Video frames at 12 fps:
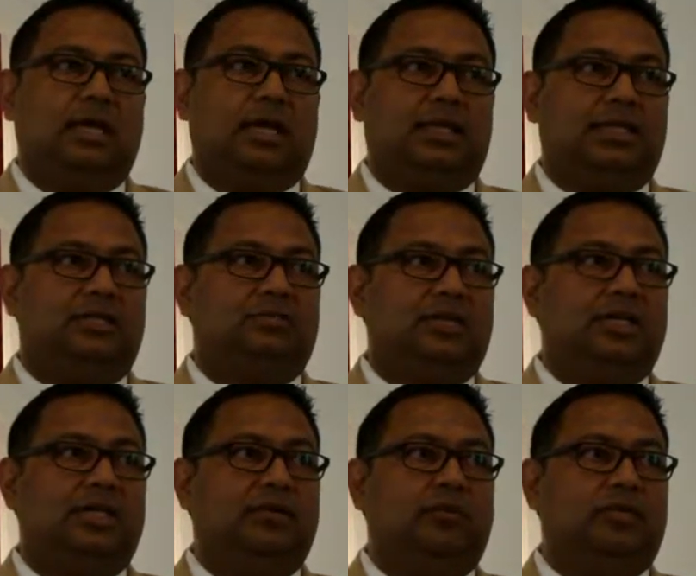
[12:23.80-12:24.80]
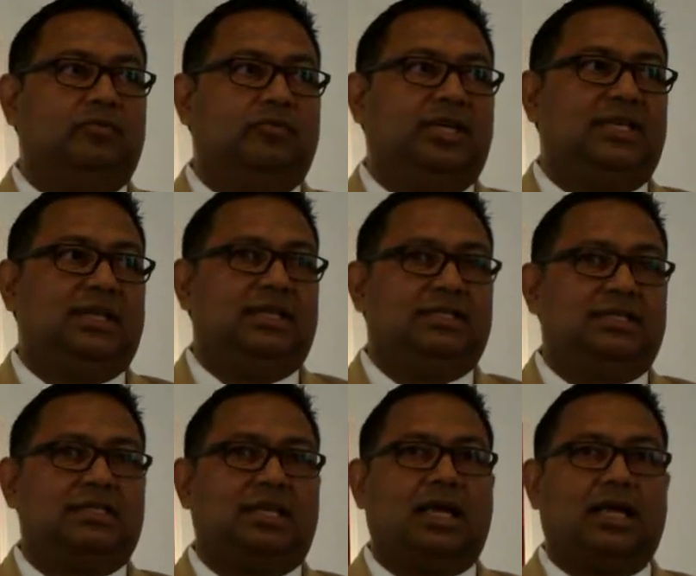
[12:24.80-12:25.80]
And that tree was breathing
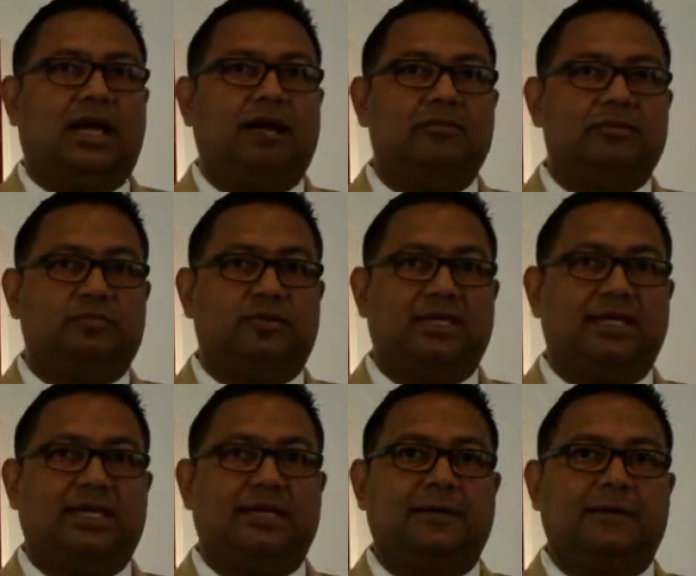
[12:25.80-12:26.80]
just like I was breathing.